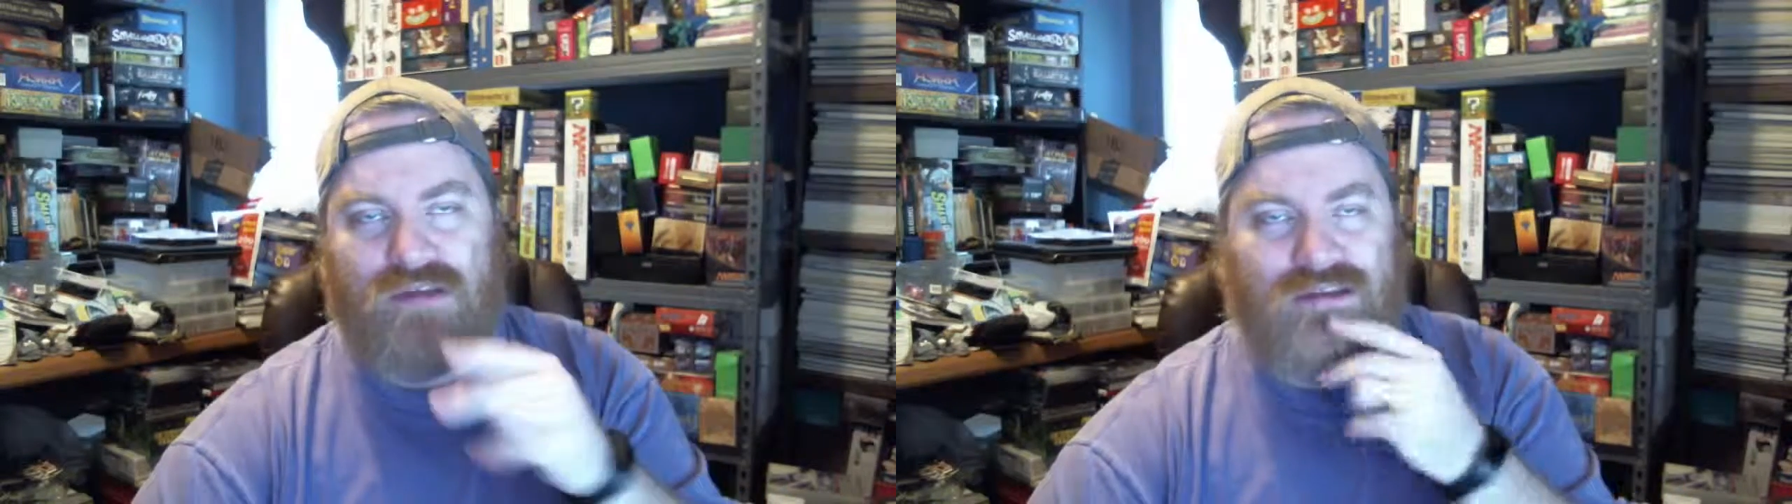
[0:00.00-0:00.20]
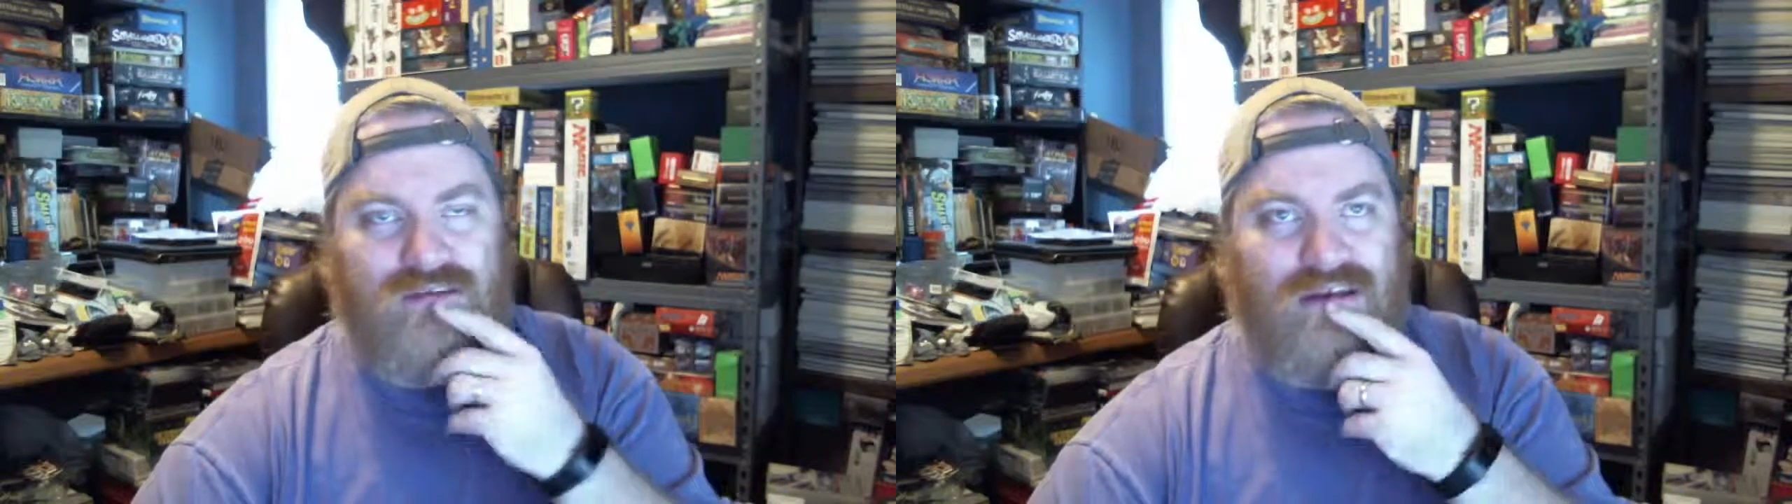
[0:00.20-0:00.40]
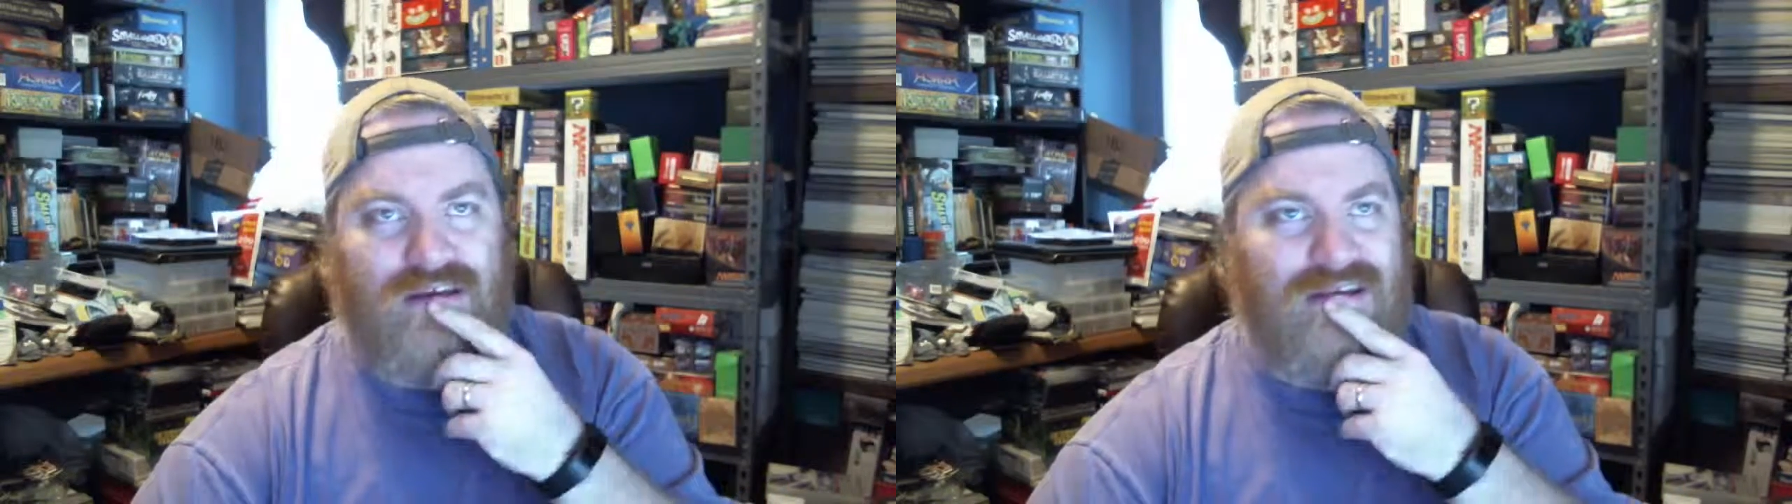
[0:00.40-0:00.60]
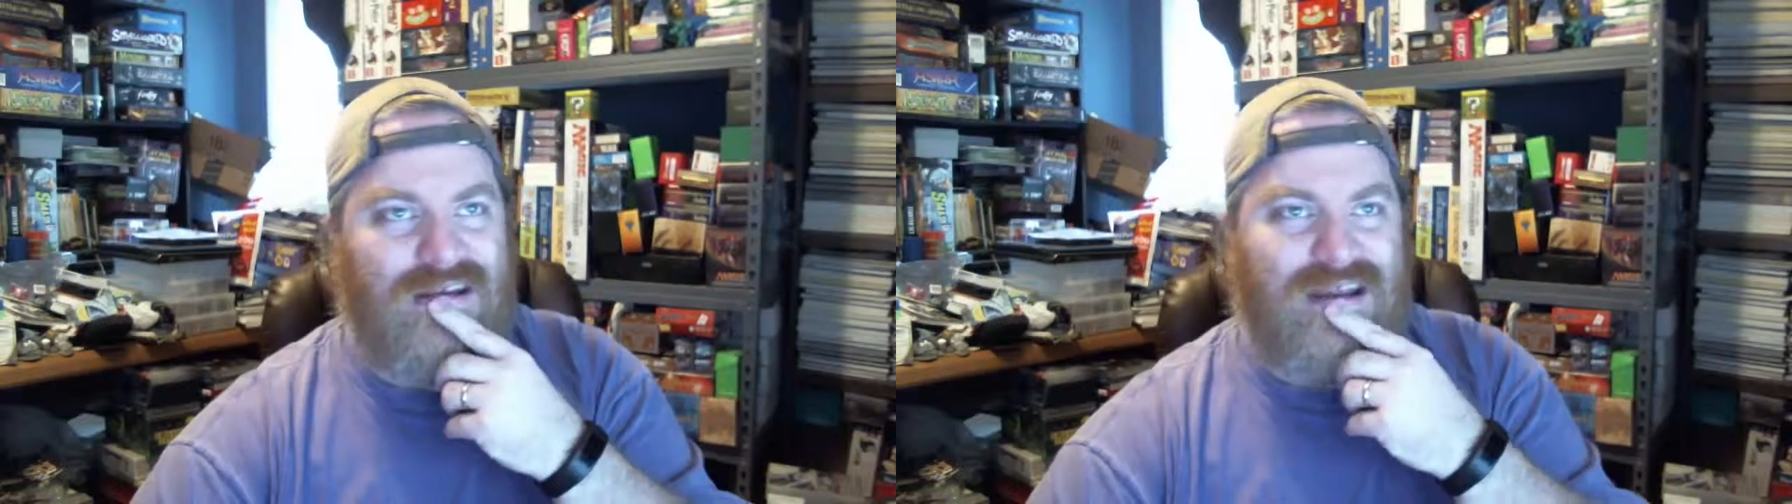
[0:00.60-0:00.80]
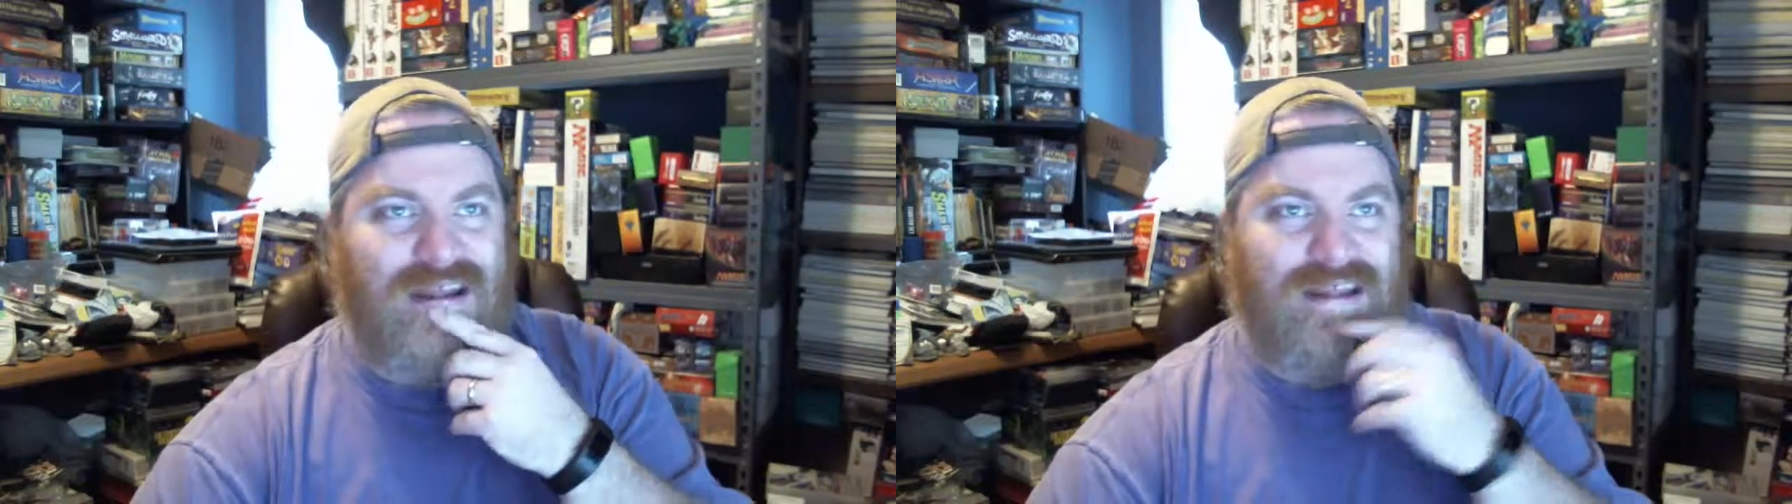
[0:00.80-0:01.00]
That's uh,
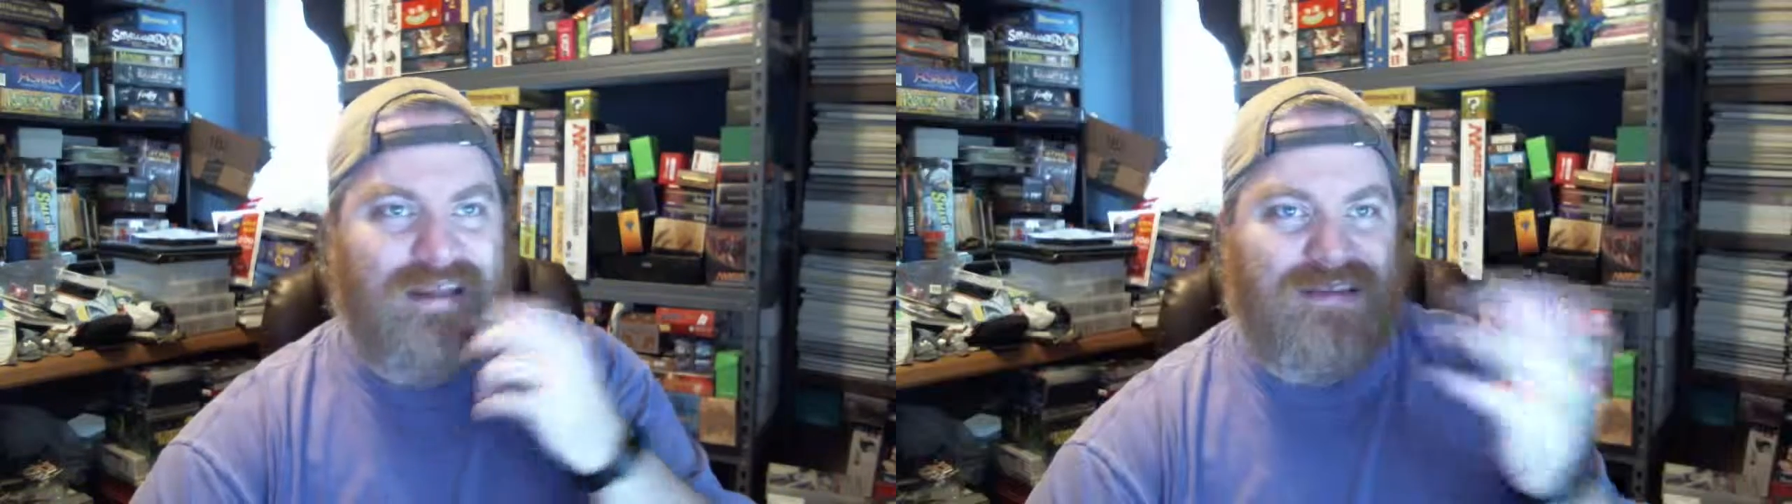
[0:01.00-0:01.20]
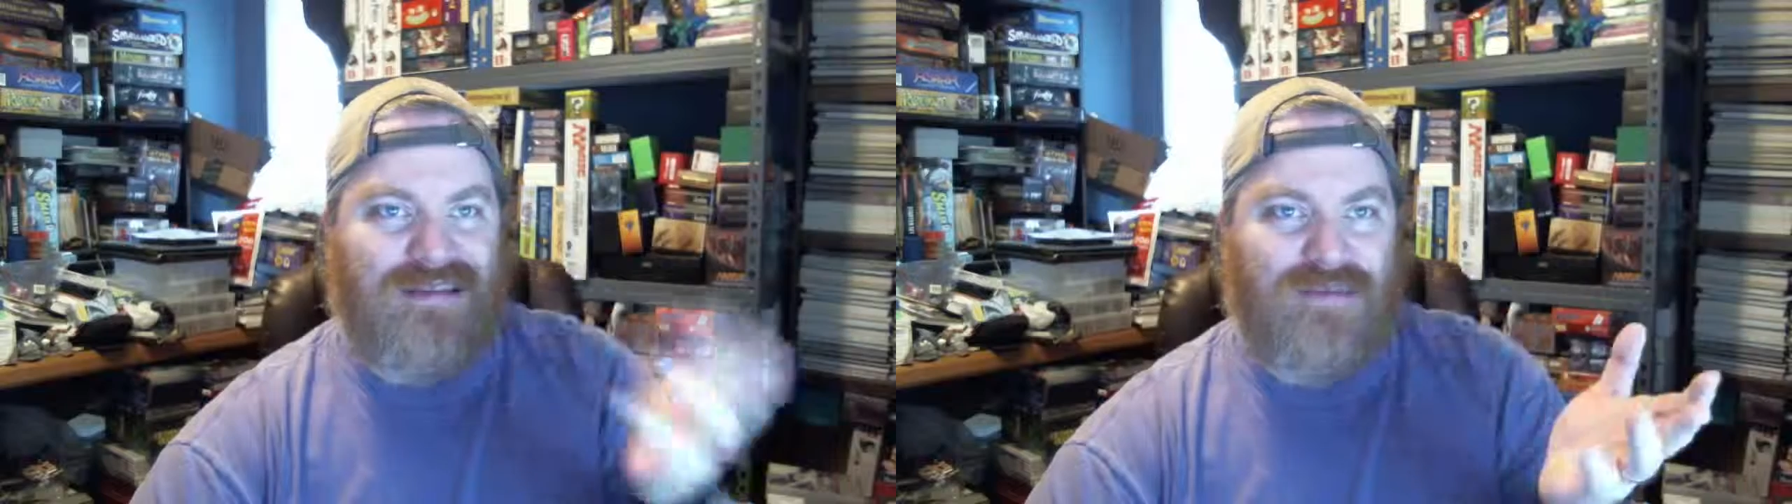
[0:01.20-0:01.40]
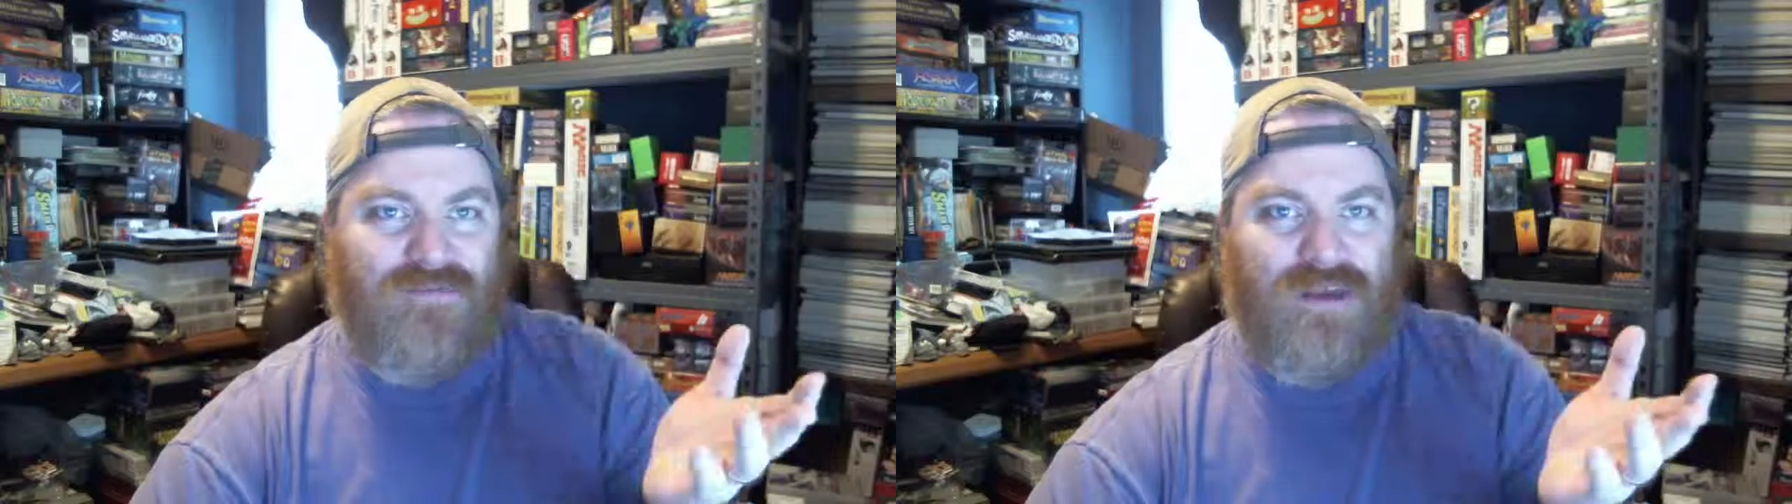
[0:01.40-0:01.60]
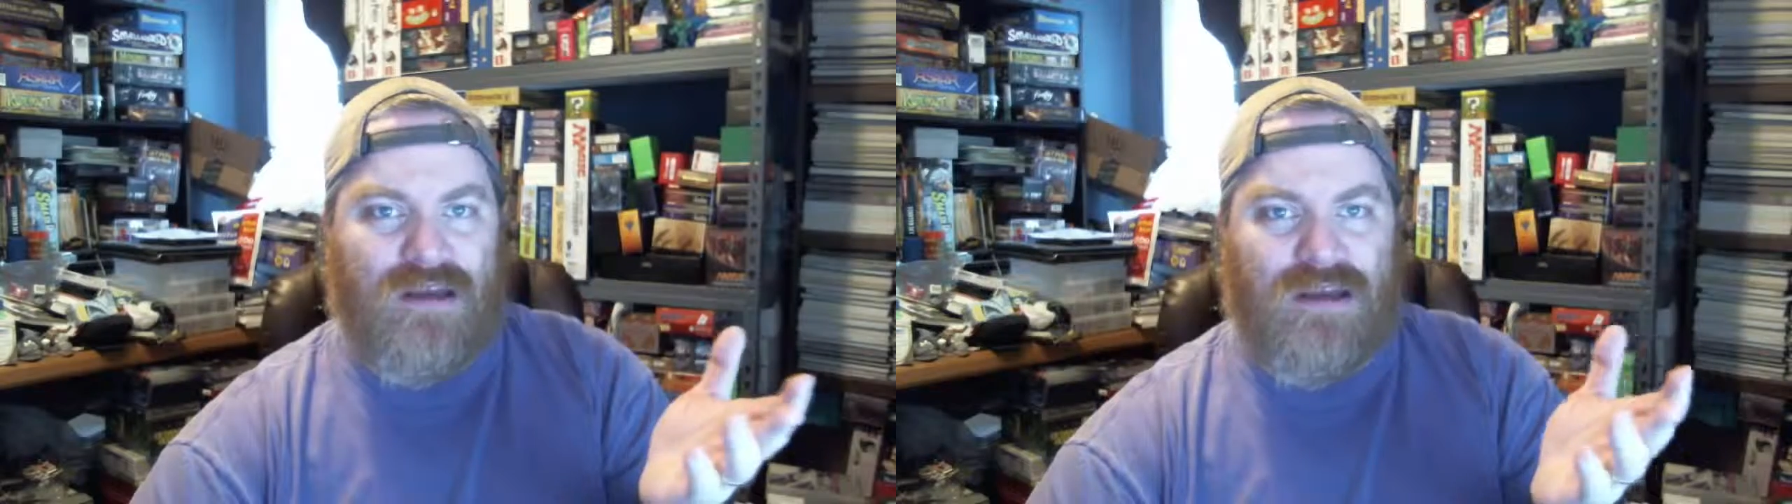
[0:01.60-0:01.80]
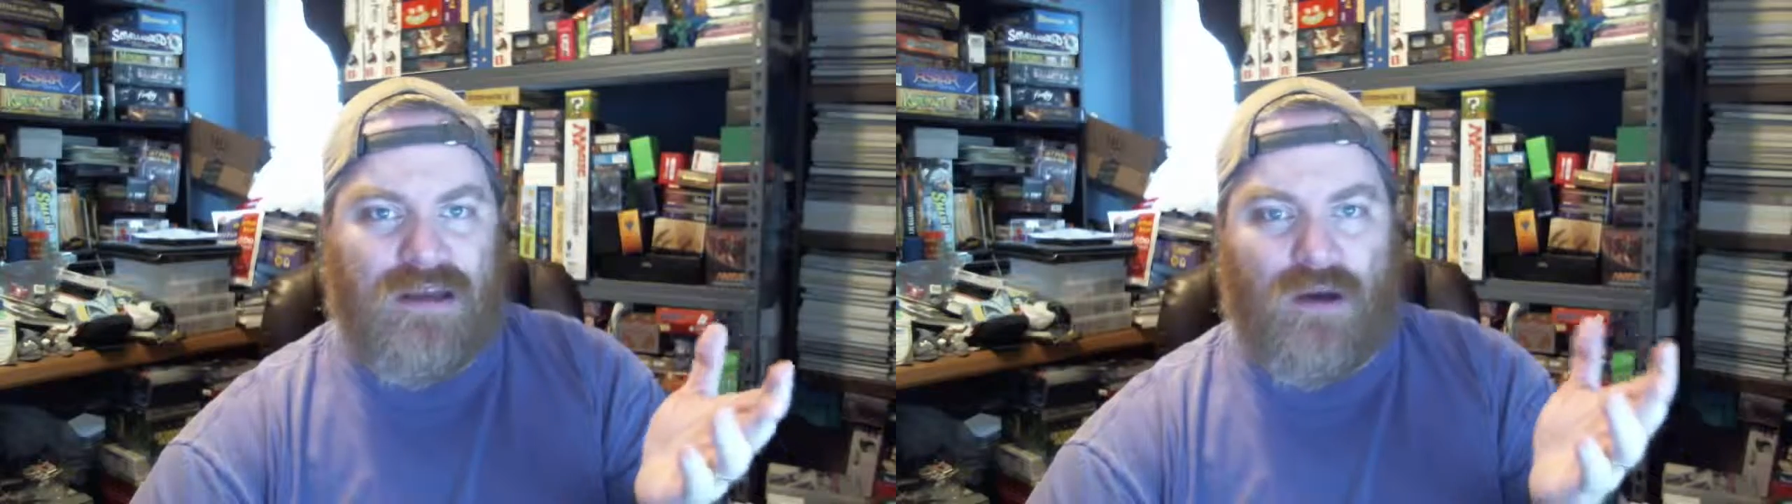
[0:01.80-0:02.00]
the Disney
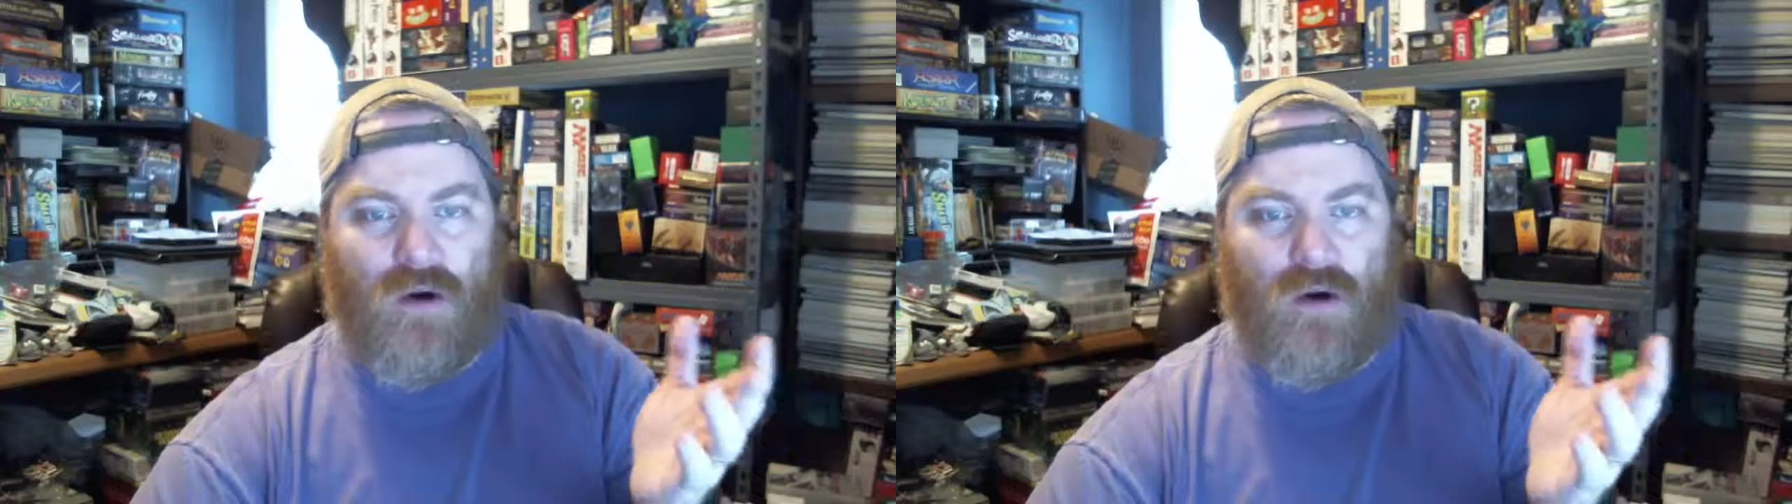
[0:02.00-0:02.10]
Infinity